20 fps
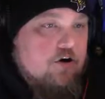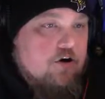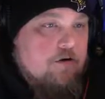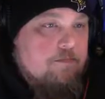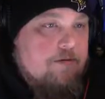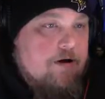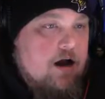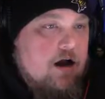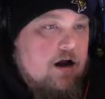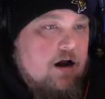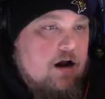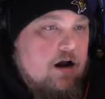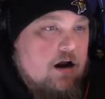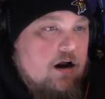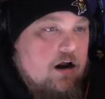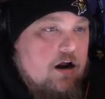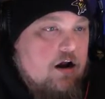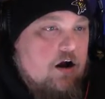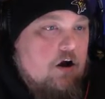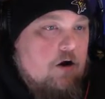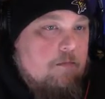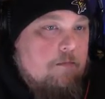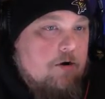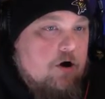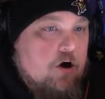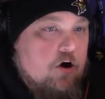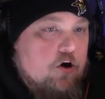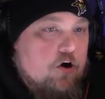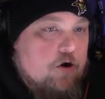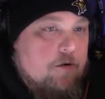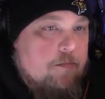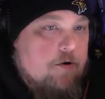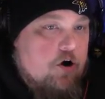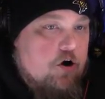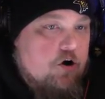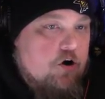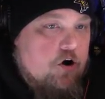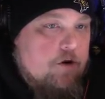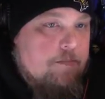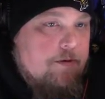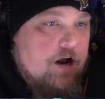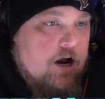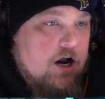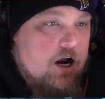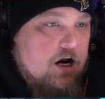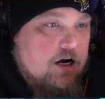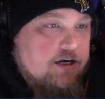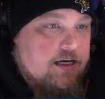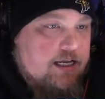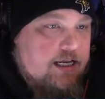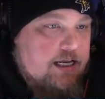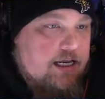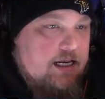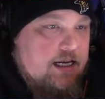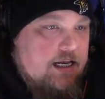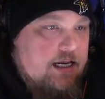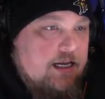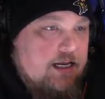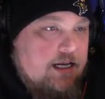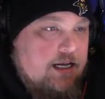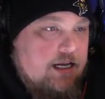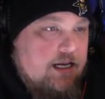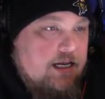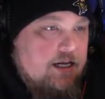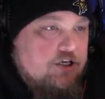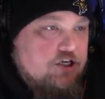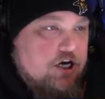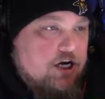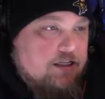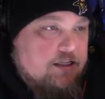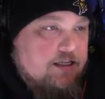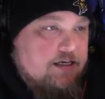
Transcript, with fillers: par, all murder, murder party, chocolate